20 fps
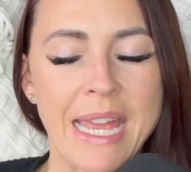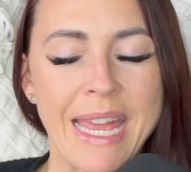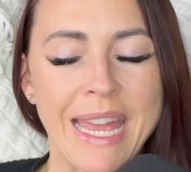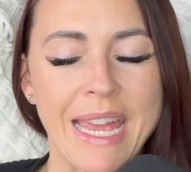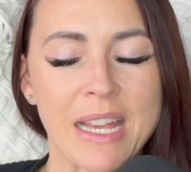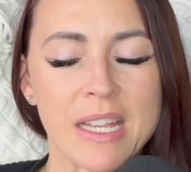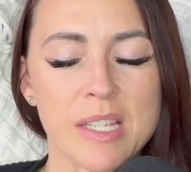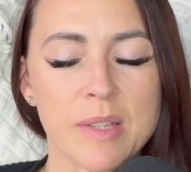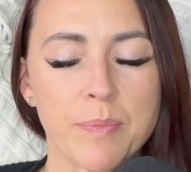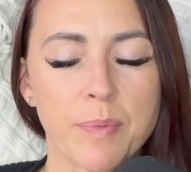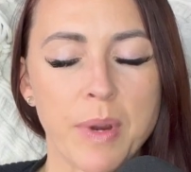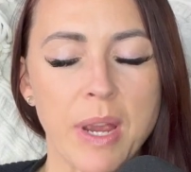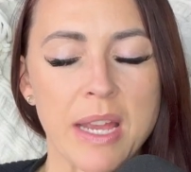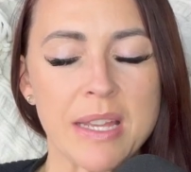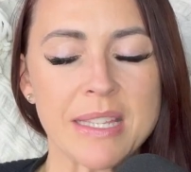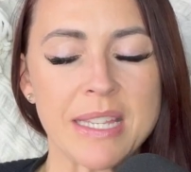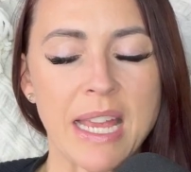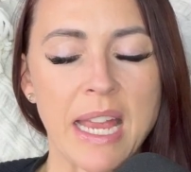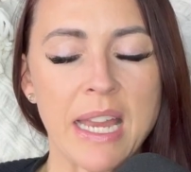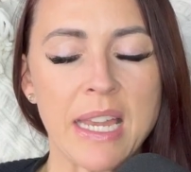
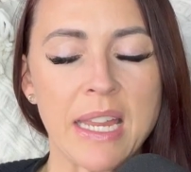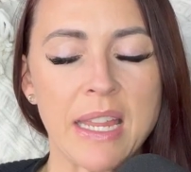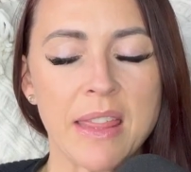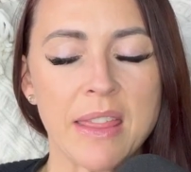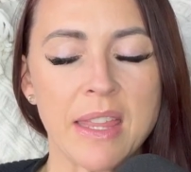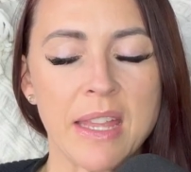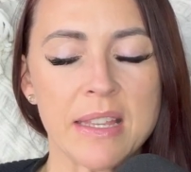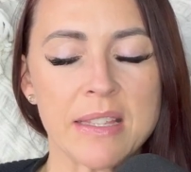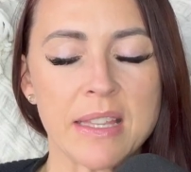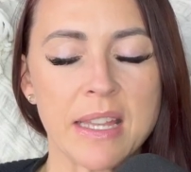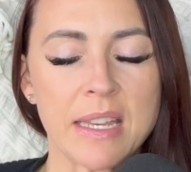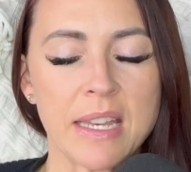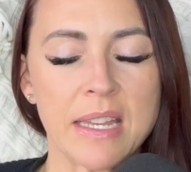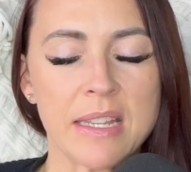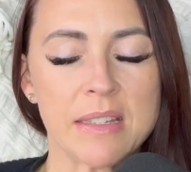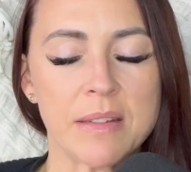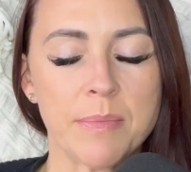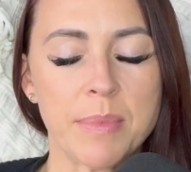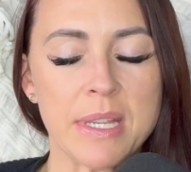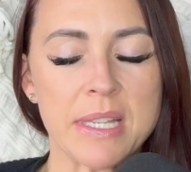Express any things that
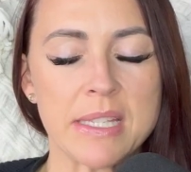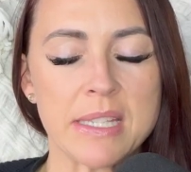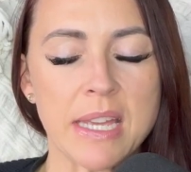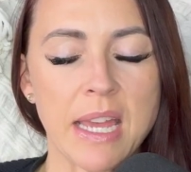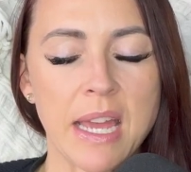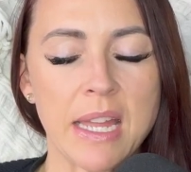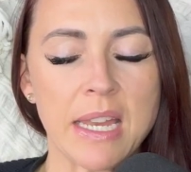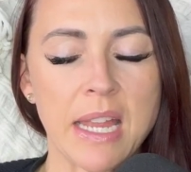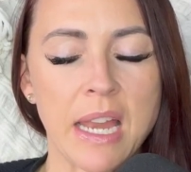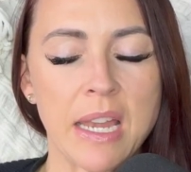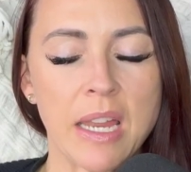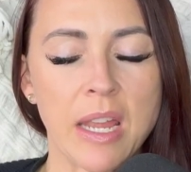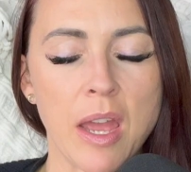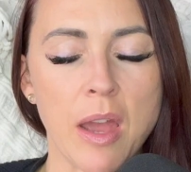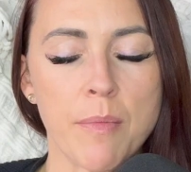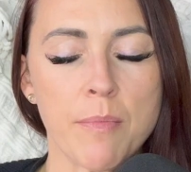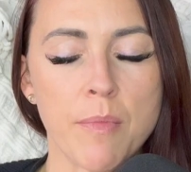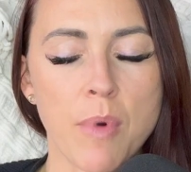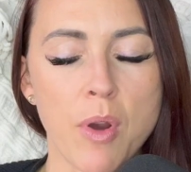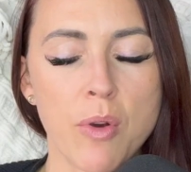needs to be said, any
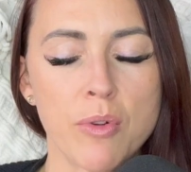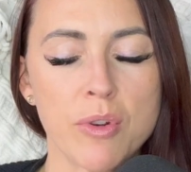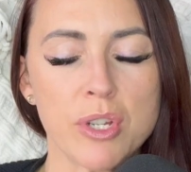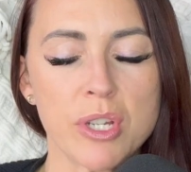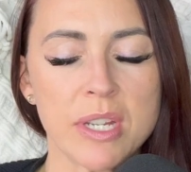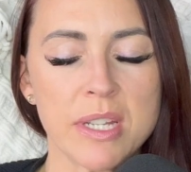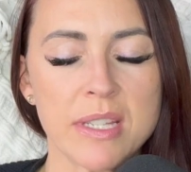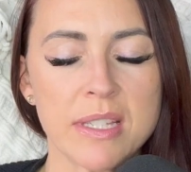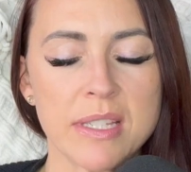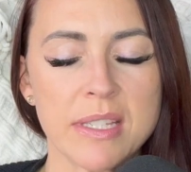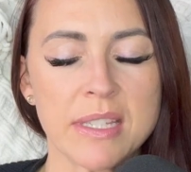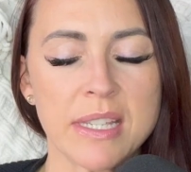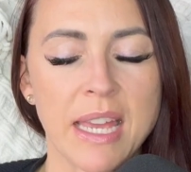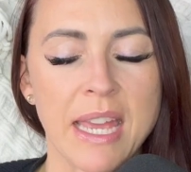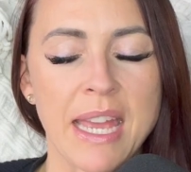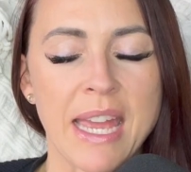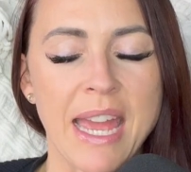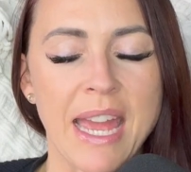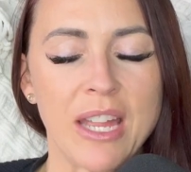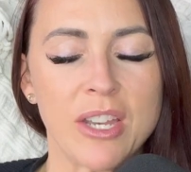emotions,
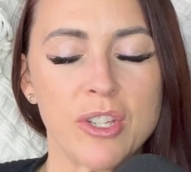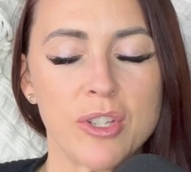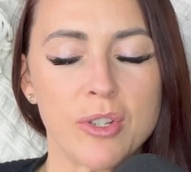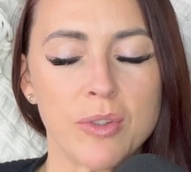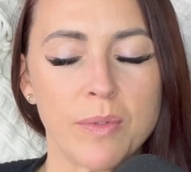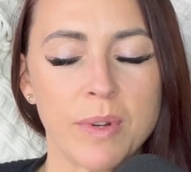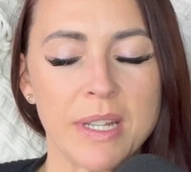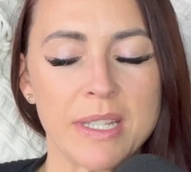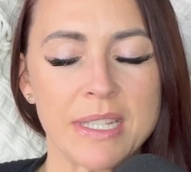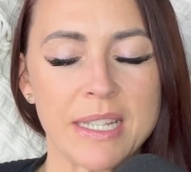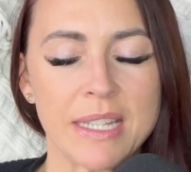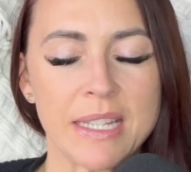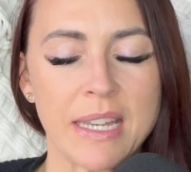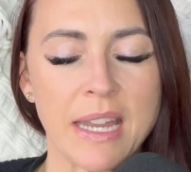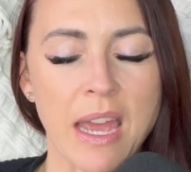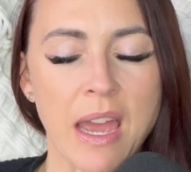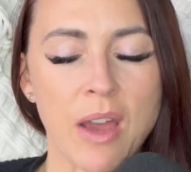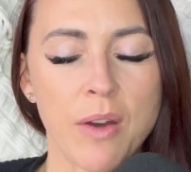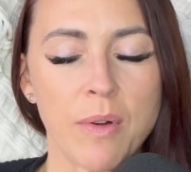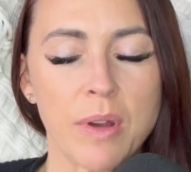and do it
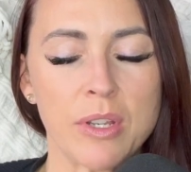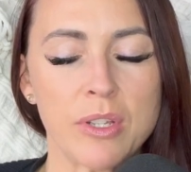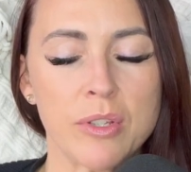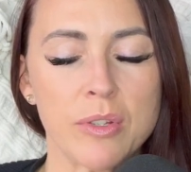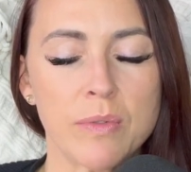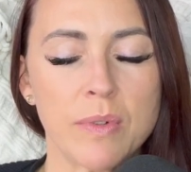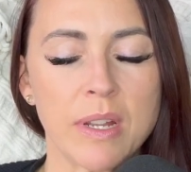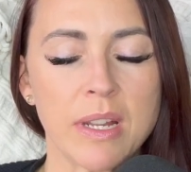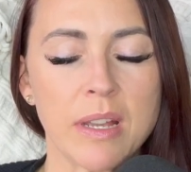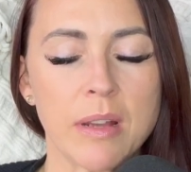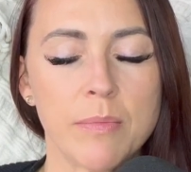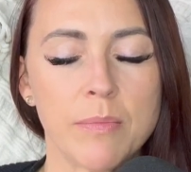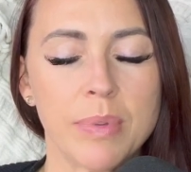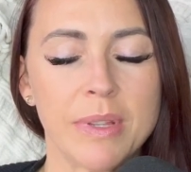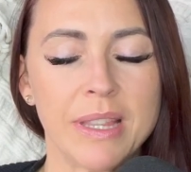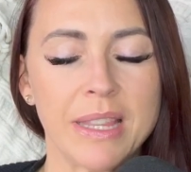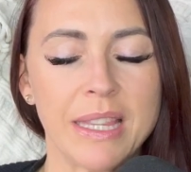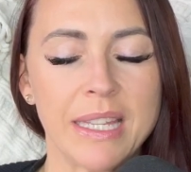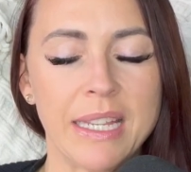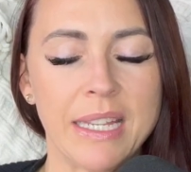now, and do it
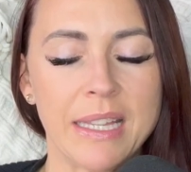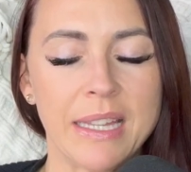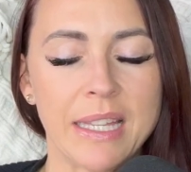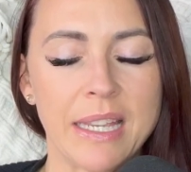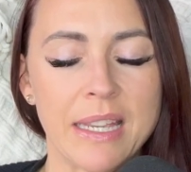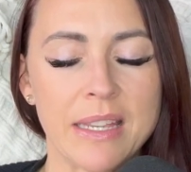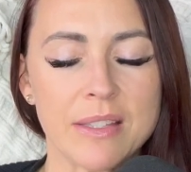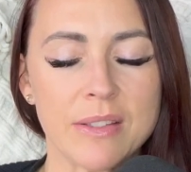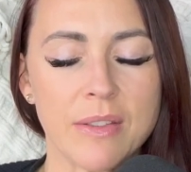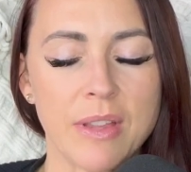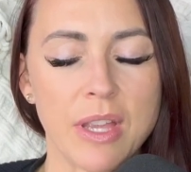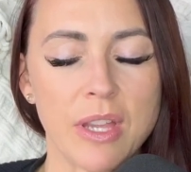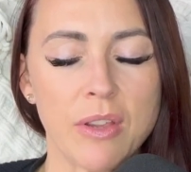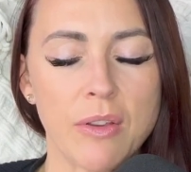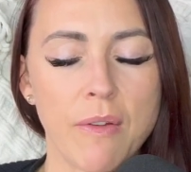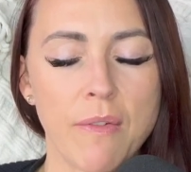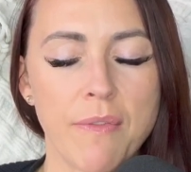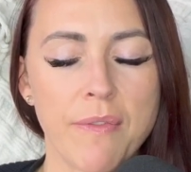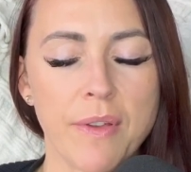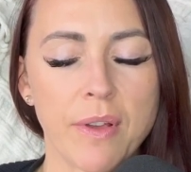completely so that
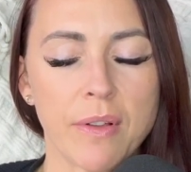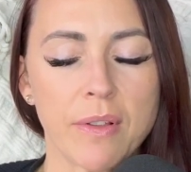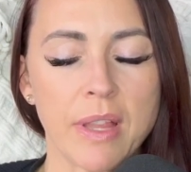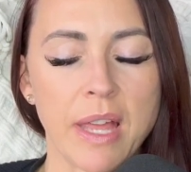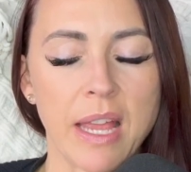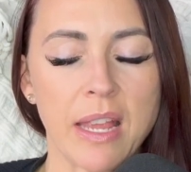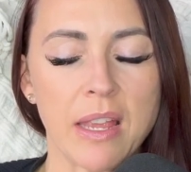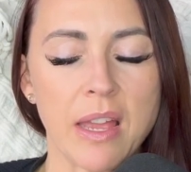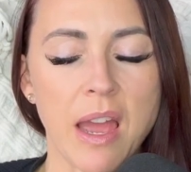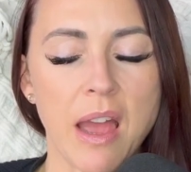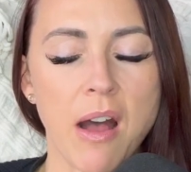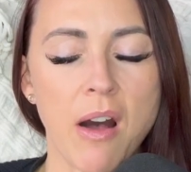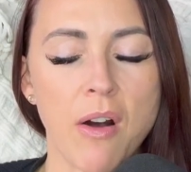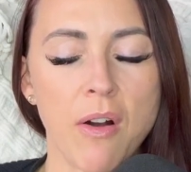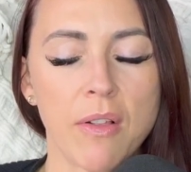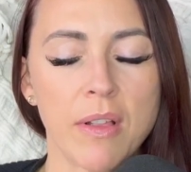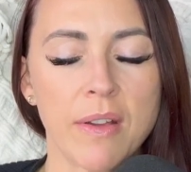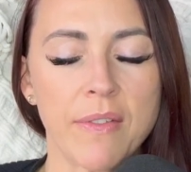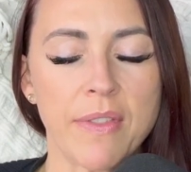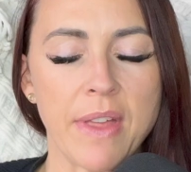you feel like
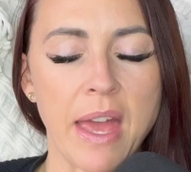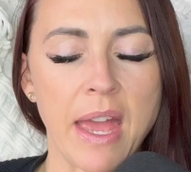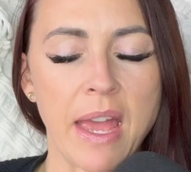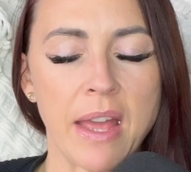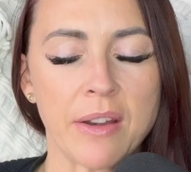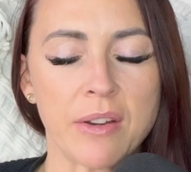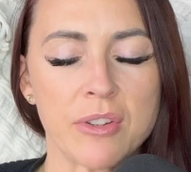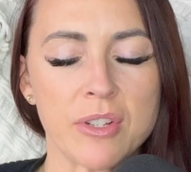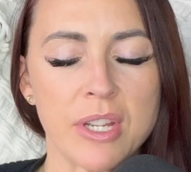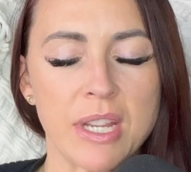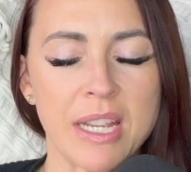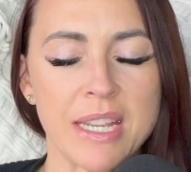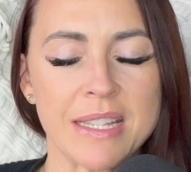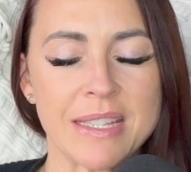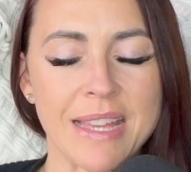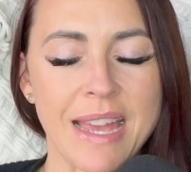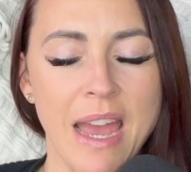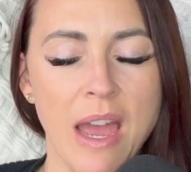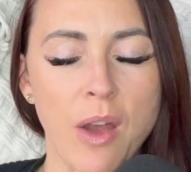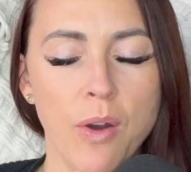all of that energy
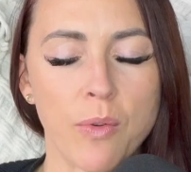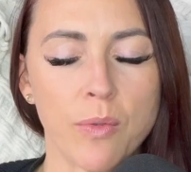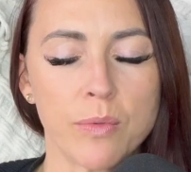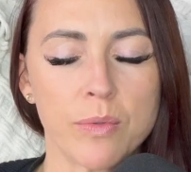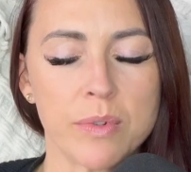is out.